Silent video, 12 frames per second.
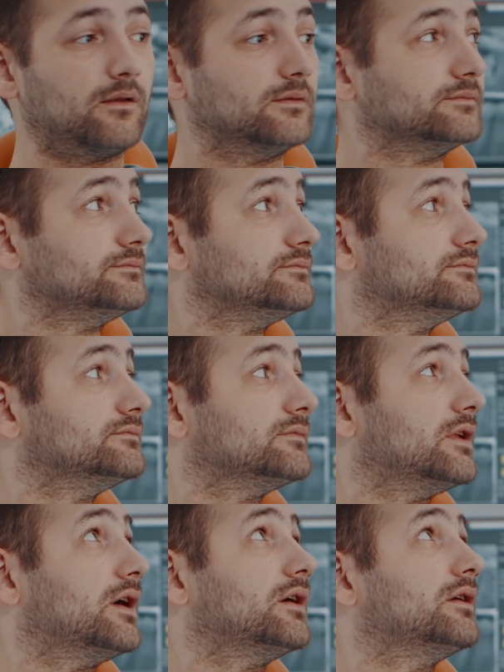qualify
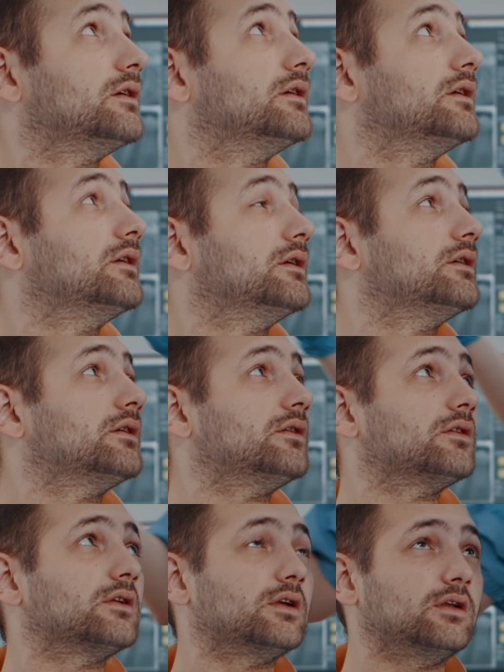somebody who
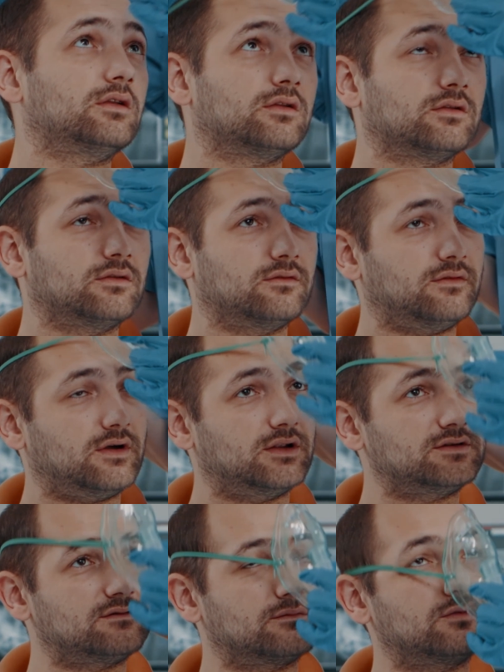couldn't undergo the